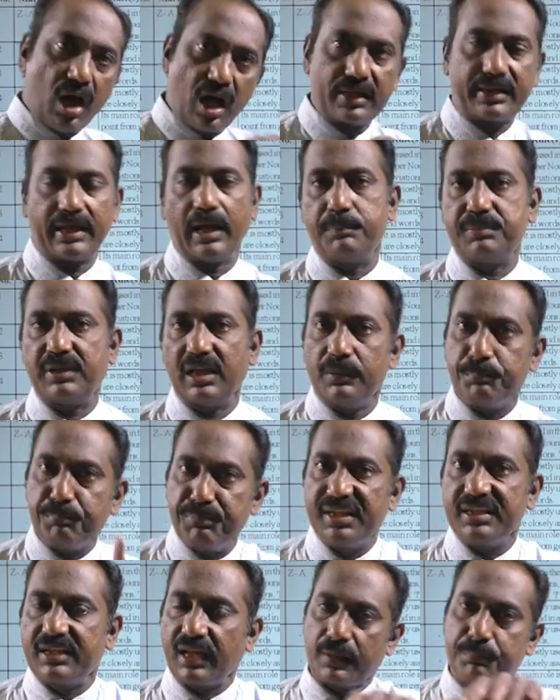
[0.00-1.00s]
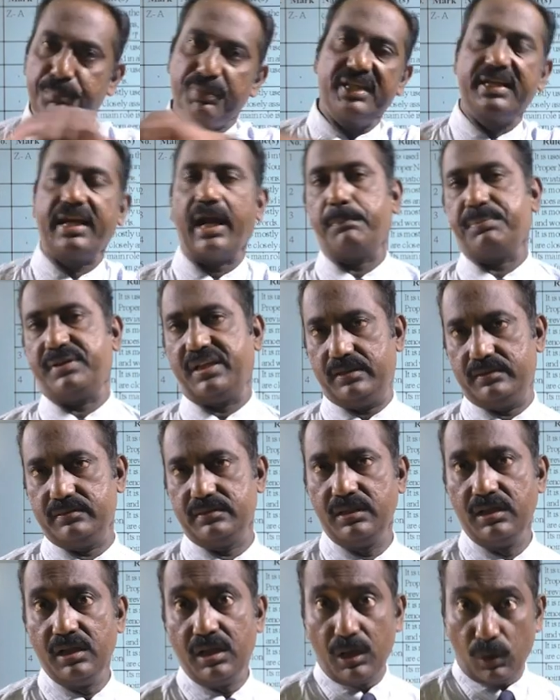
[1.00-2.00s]
R capital, Peter P capital,
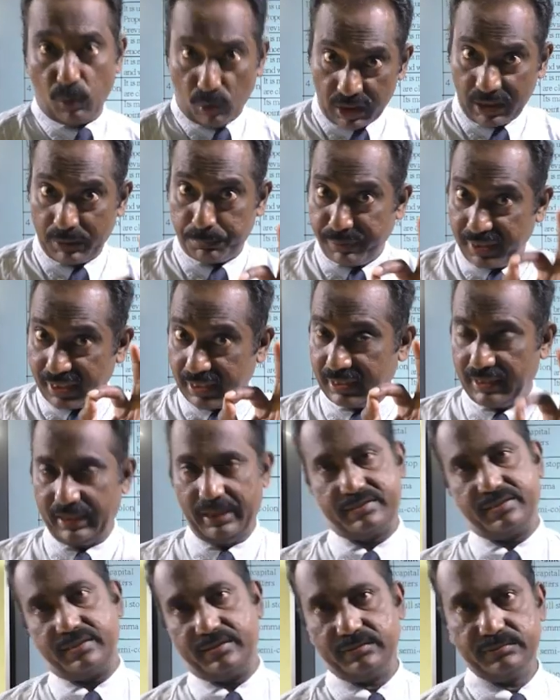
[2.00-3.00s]
only beginning letter.